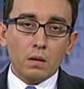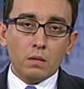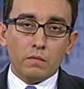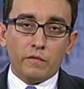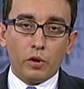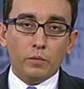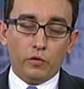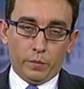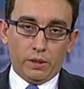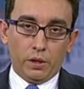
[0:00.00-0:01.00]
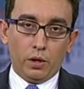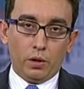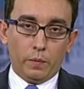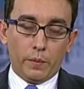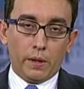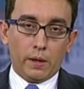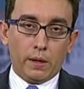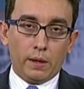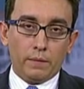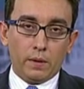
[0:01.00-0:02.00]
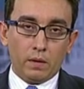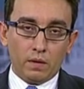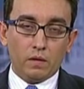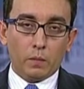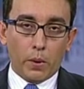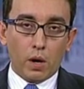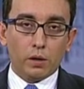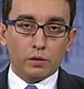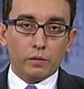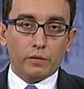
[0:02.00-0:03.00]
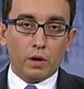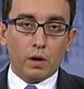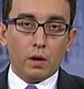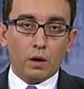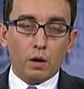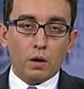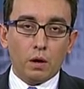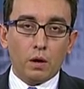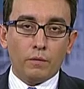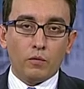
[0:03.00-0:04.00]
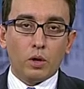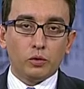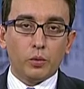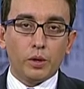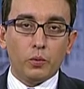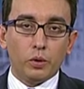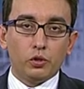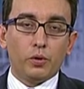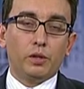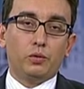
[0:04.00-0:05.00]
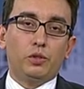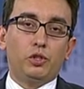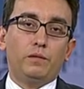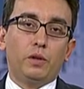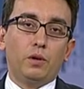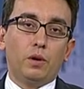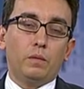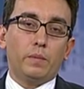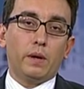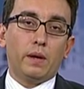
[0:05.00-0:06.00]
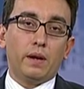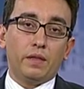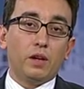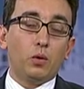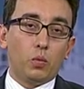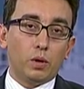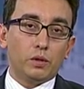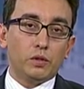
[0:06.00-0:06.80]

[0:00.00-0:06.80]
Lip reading: free movement in Europe. I mean, this is part of what we're trying to achieve in Europe, and I think it works.